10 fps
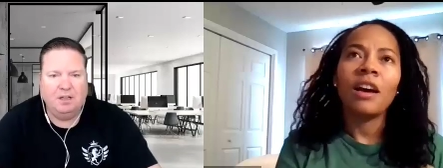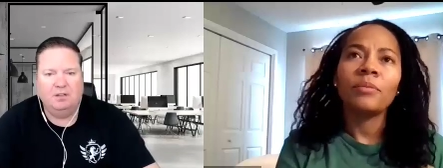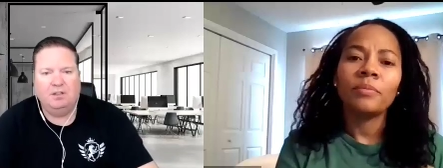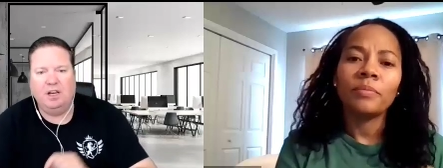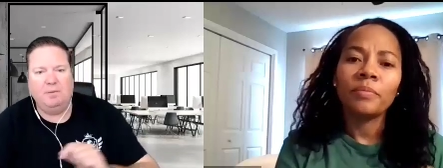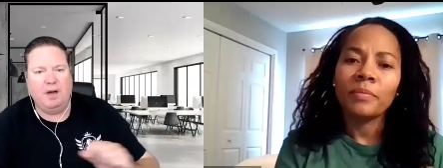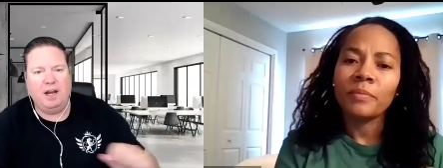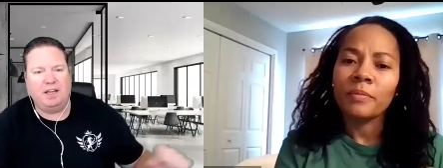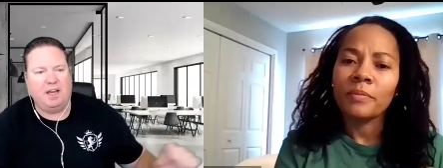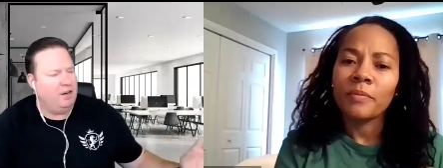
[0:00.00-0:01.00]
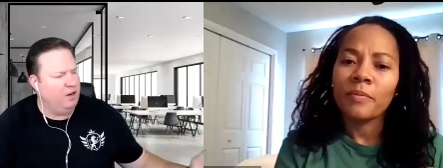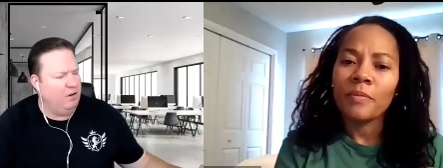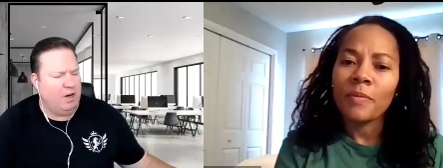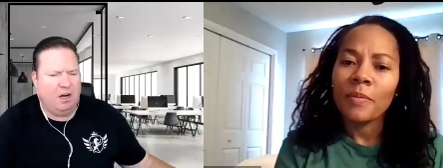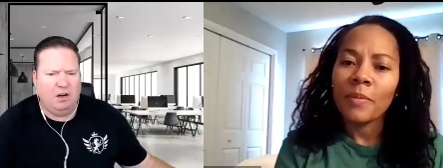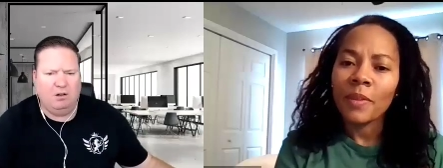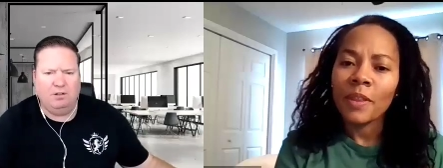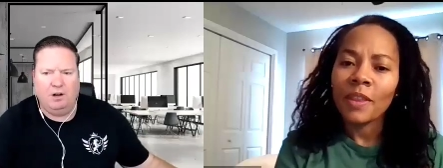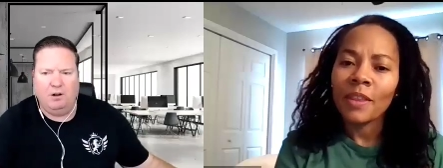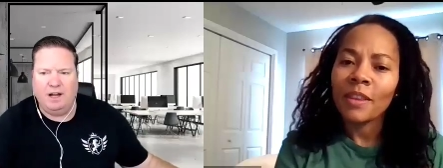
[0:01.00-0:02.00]
Speaker 1: um, anybody kind of go,
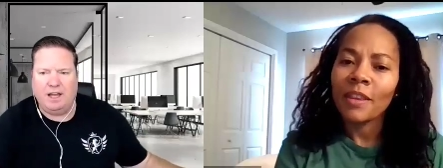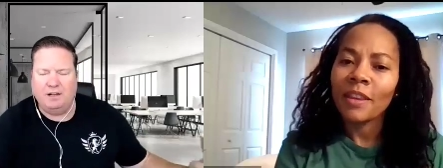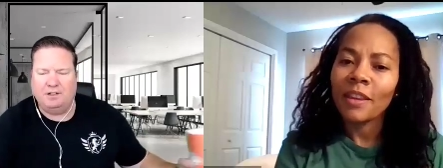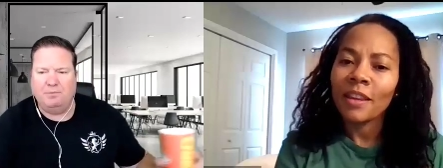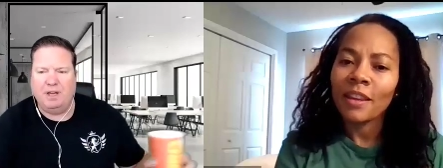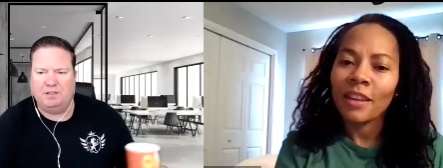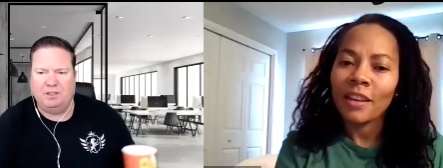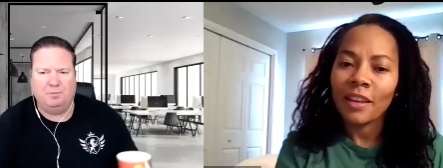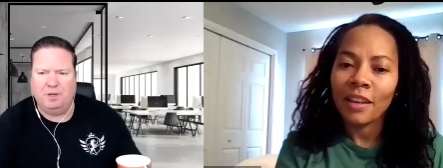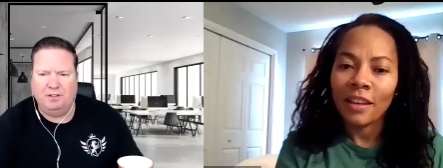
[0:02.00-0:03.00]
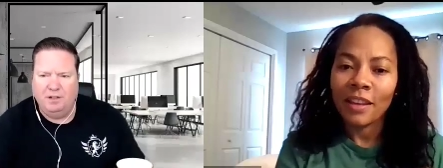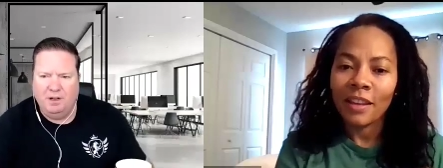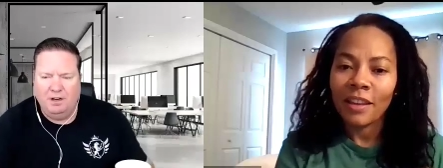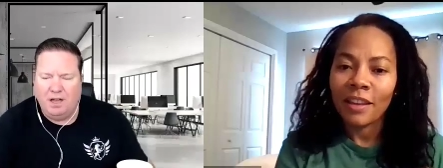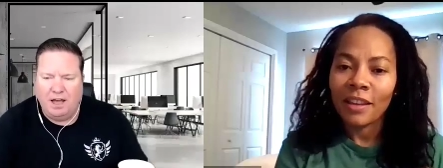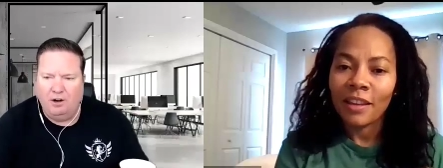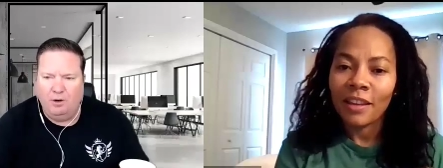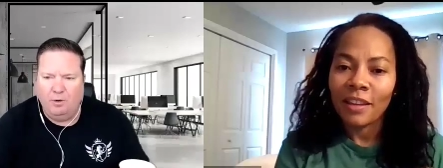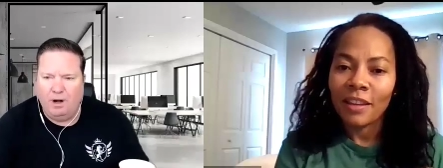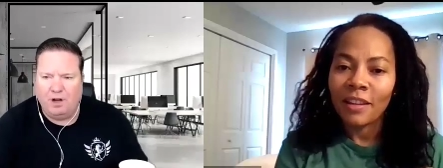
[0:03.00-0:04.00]
oh, you know, I got your message, but I don't
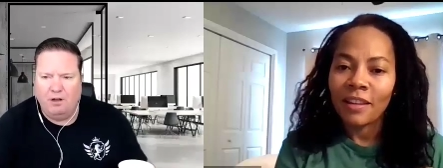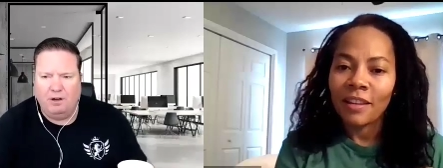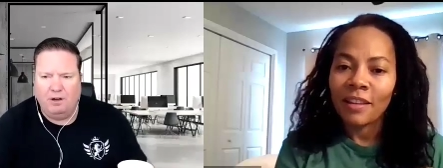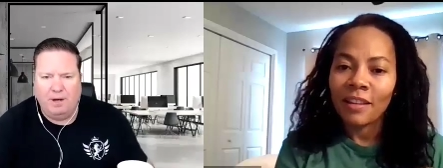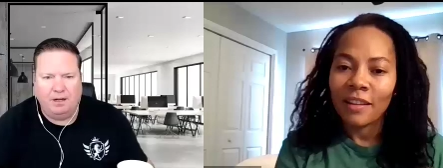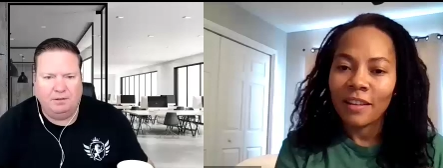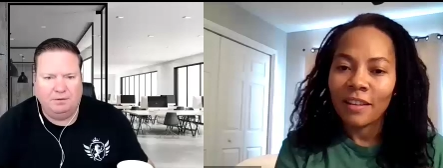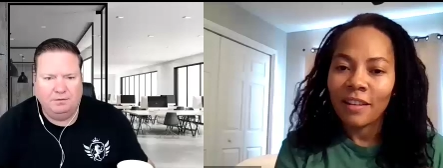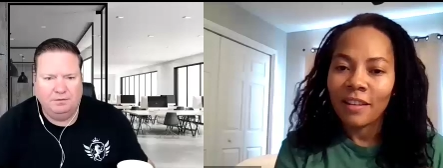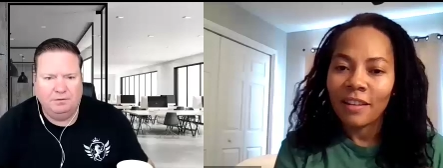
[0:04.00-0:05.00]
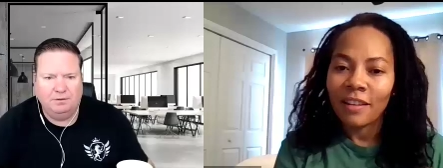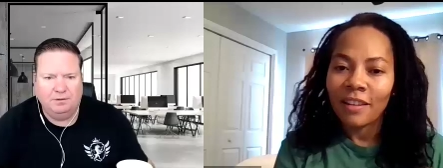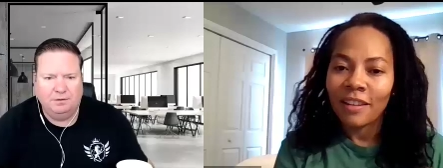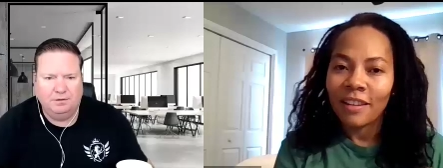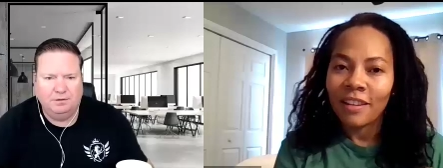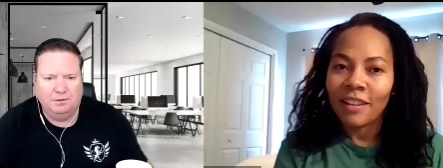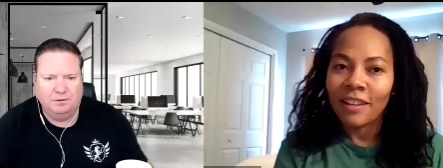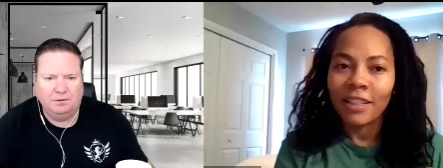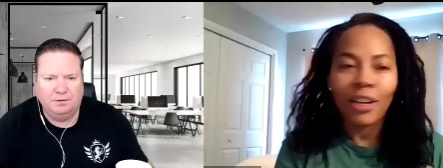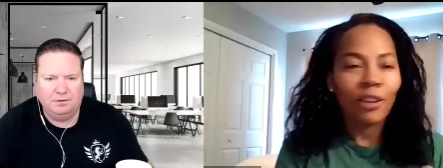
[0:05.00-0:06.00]
know what I'm calling about?
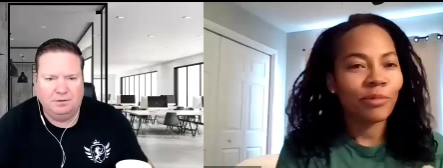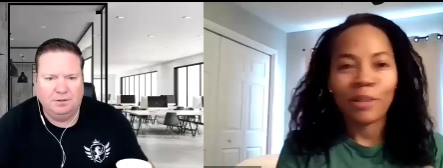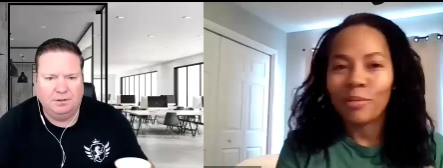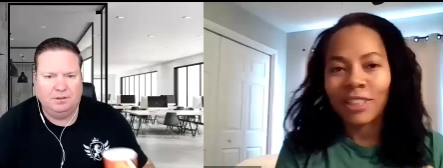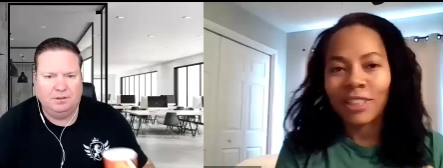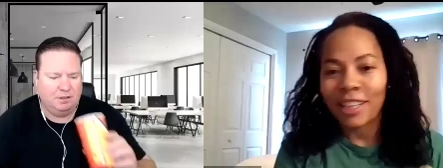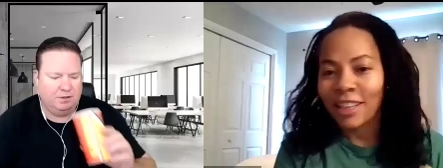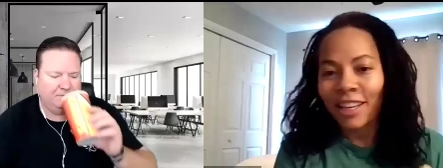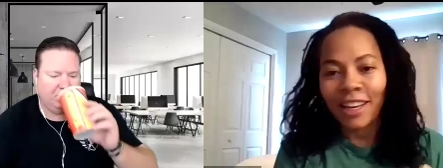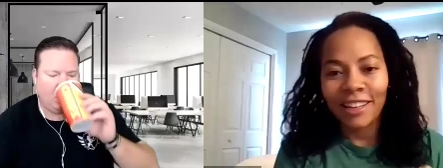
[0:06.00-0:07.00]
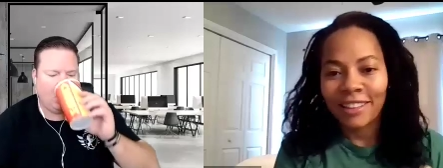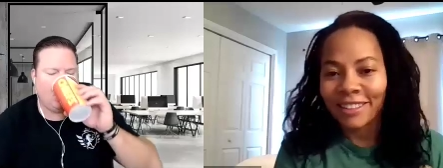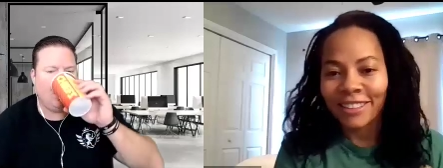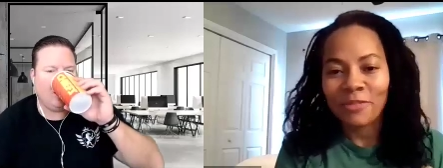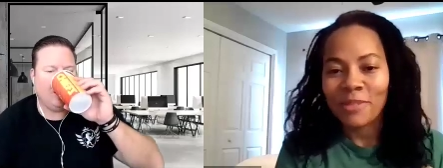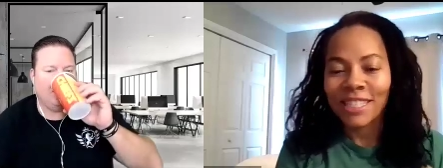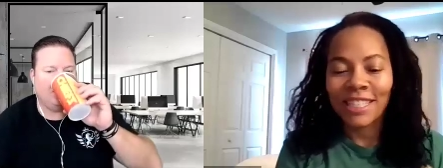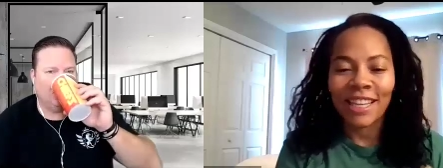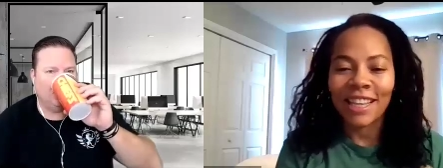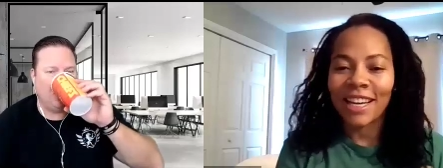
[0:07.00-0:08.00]
Speaker 2: No, nobody no. said that. Okay,
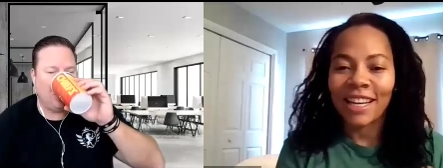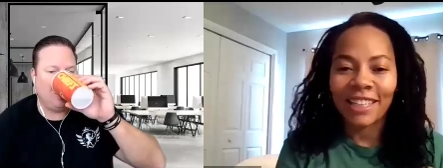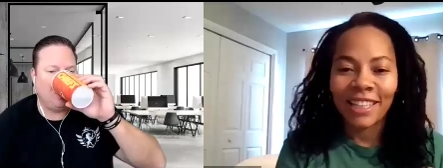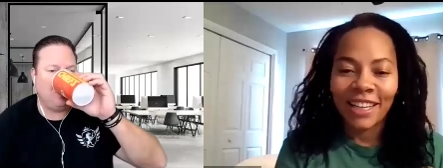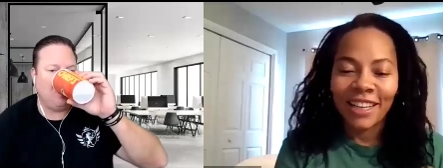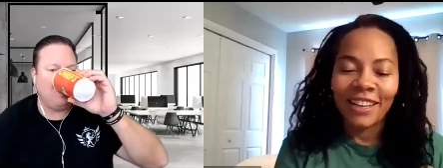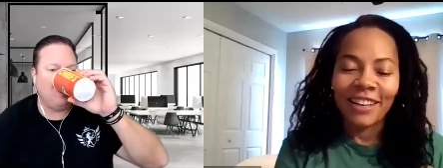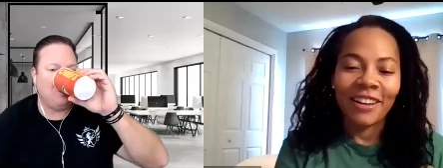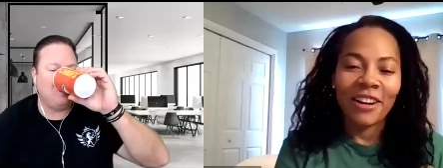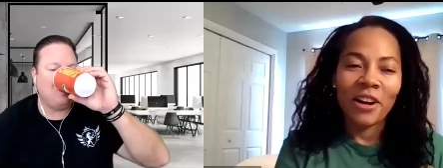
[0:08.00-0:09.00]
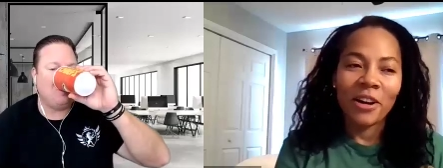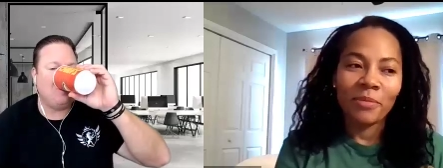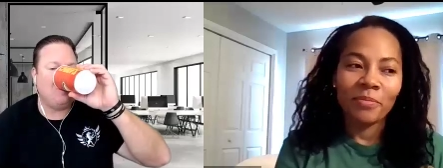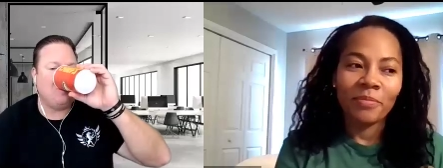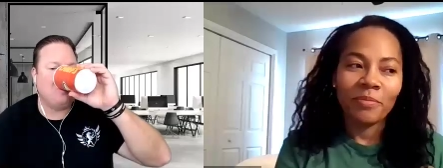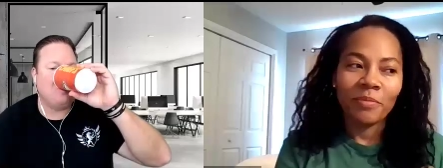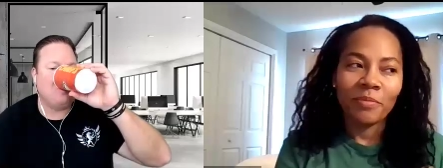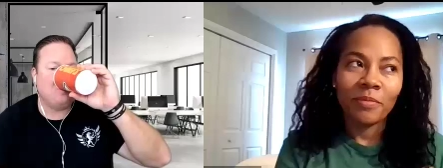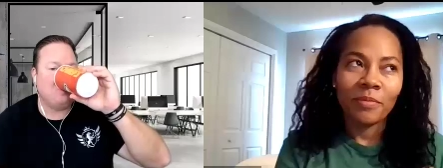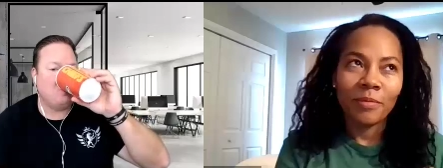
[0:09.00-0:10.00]
nobody said that. Um,
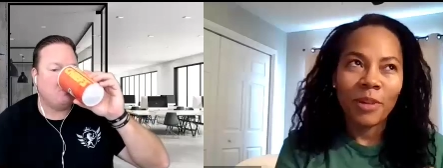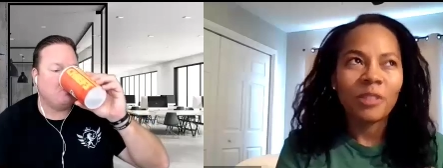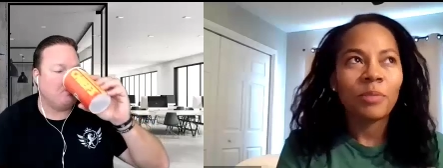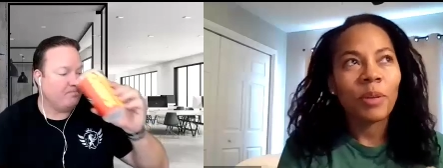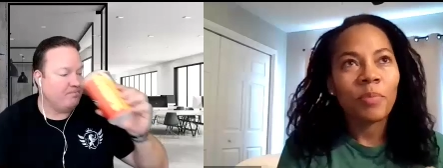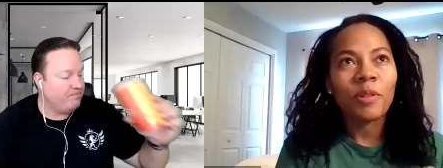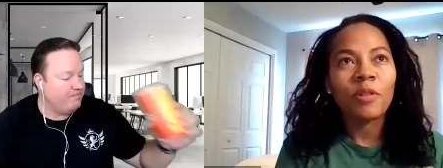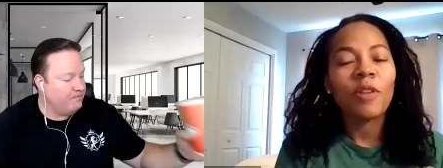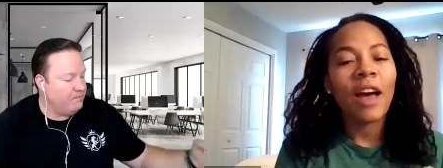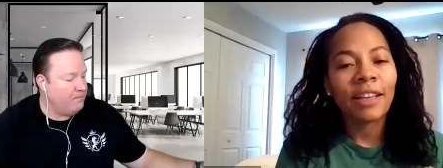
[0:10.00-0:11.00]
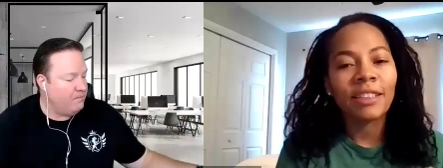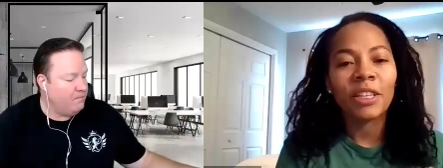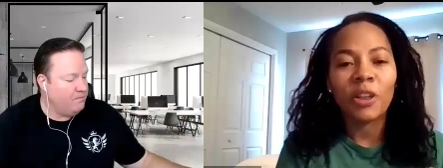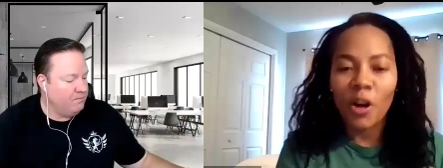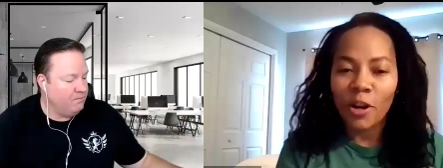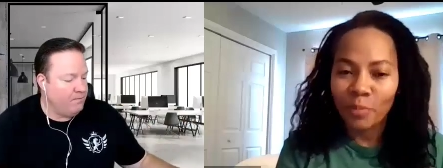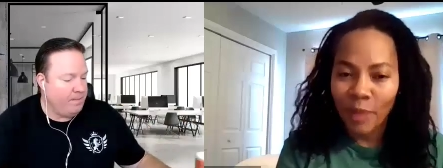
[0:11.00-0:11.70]
most people who actually called